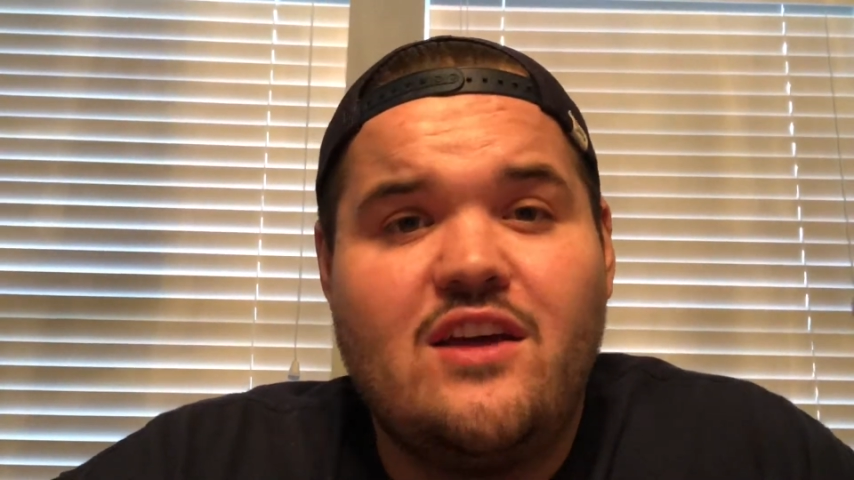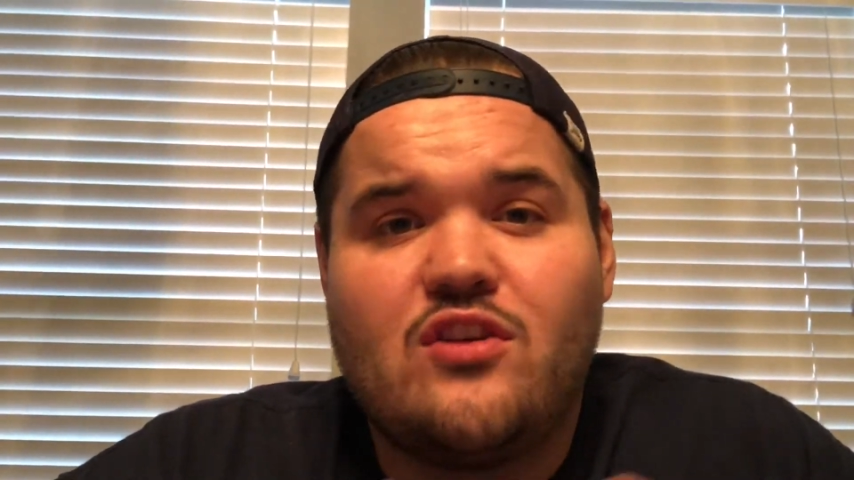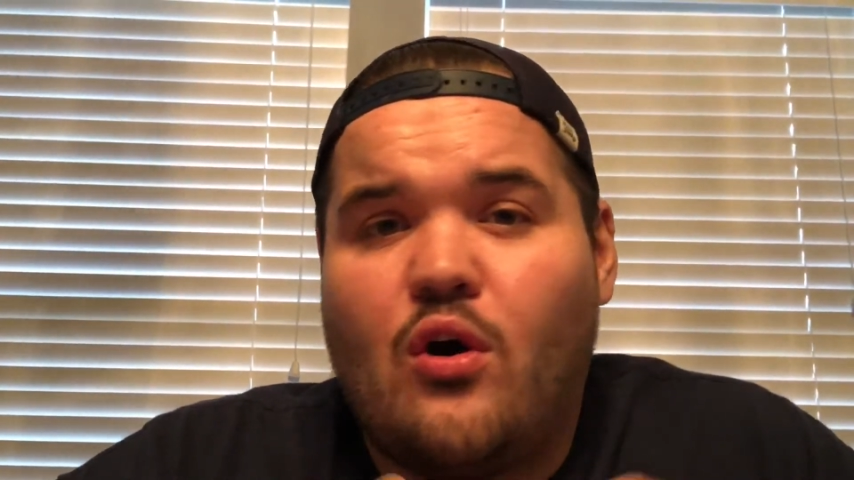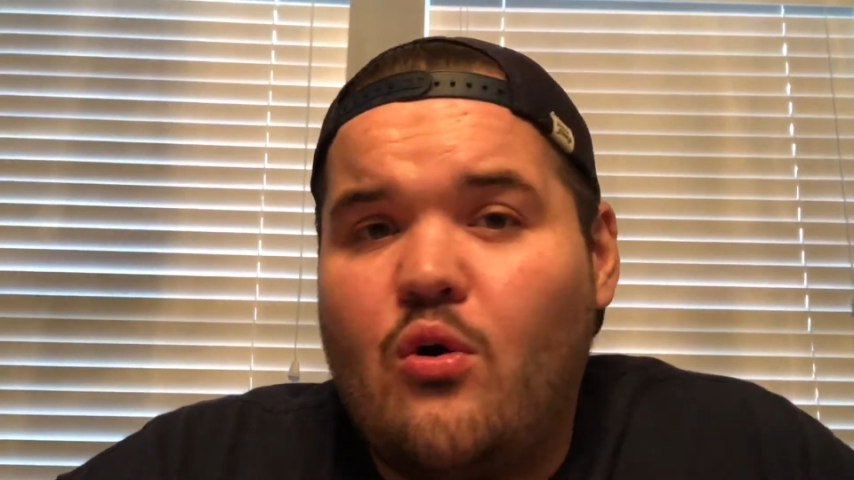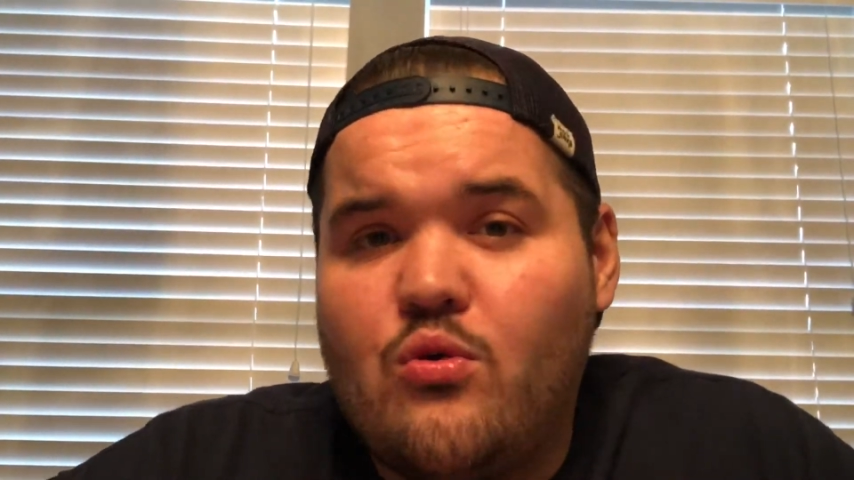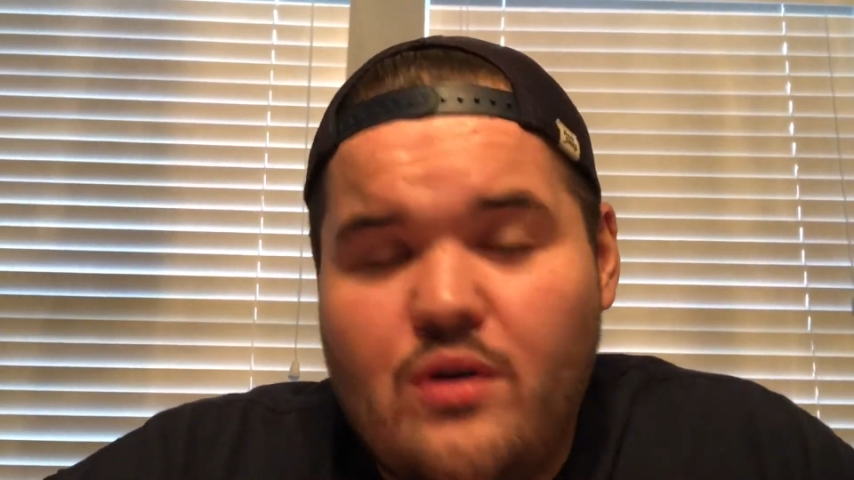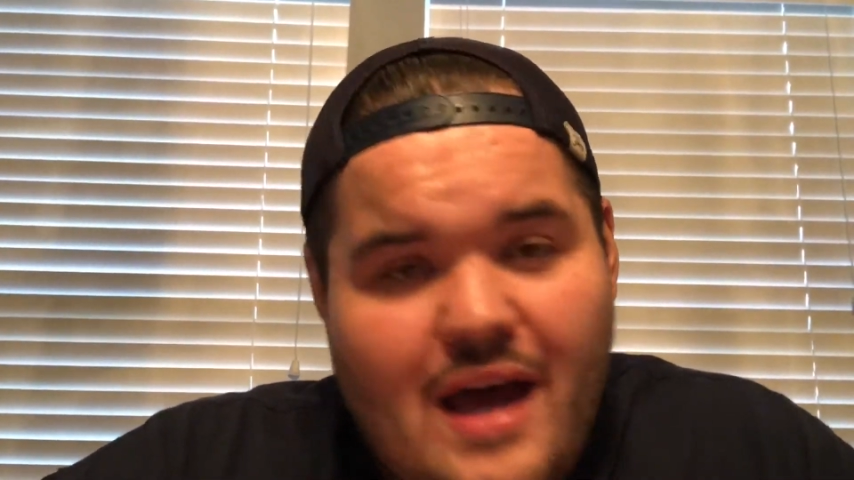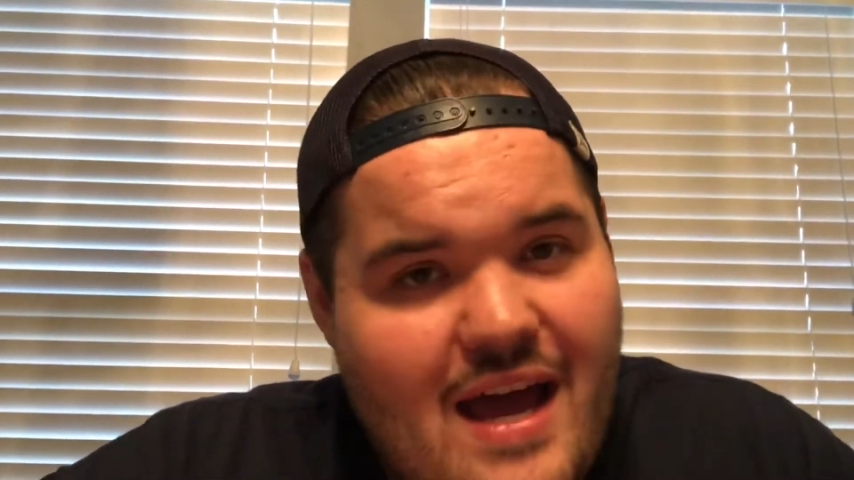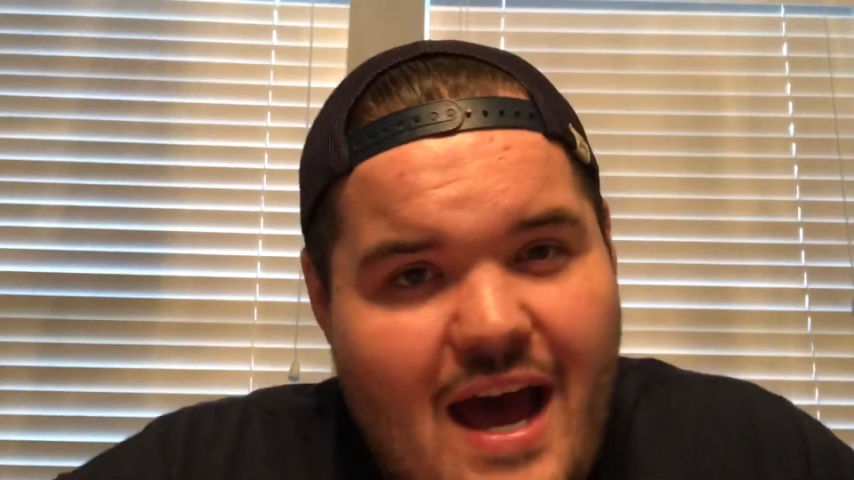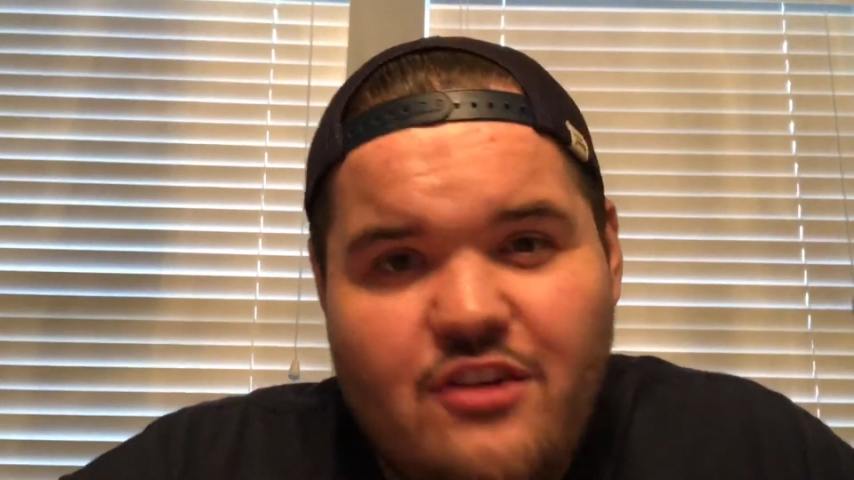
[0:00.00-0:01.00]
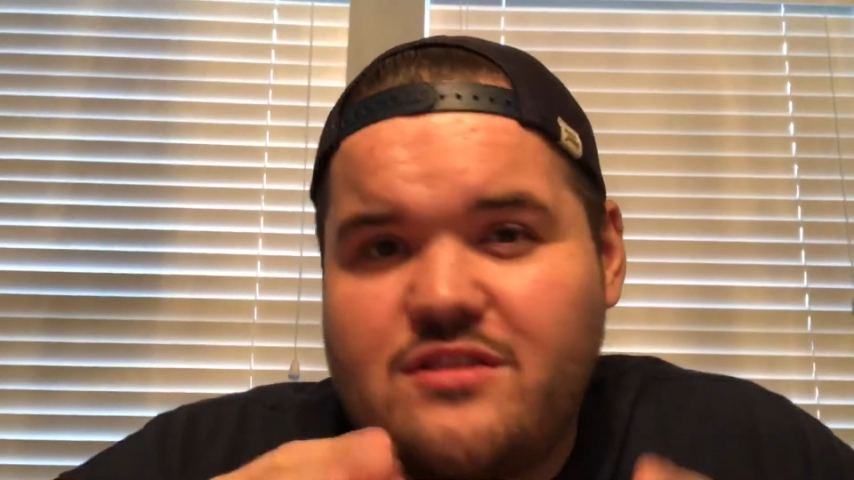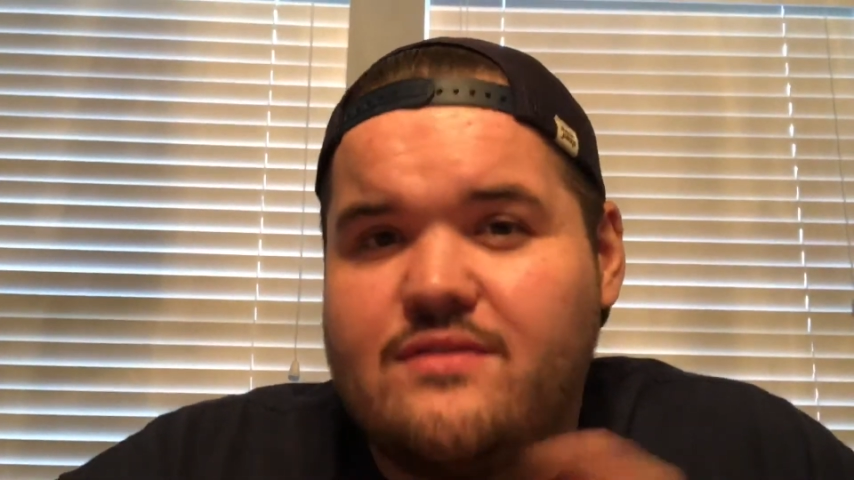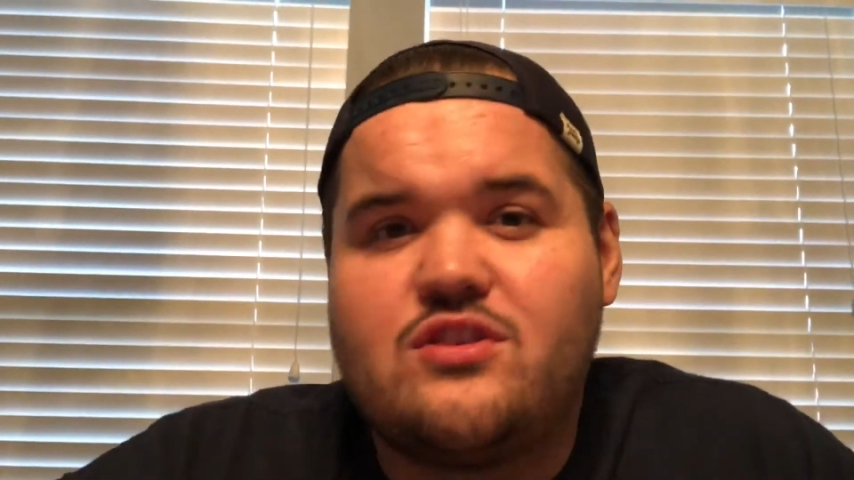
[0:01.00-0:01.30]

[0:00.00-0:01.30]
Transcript: the whole house of